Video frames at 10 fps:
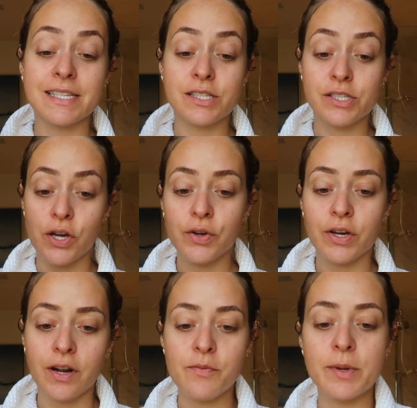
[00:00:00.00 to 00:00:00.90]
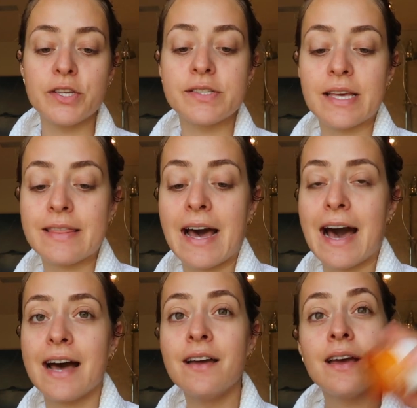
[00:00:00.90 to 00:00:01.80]
It's so good. I've been using
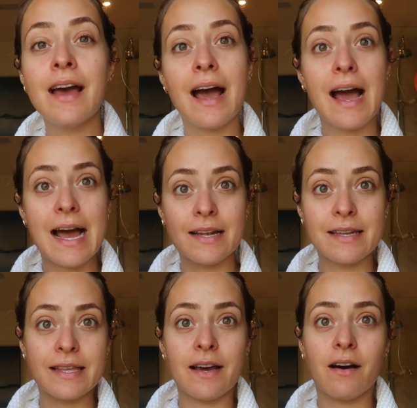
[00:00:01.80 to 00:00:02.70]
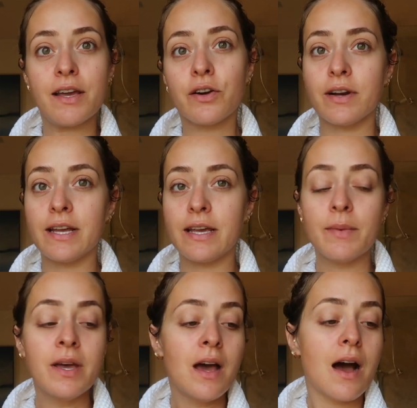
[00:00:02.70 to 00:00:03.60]
that and the eye cream.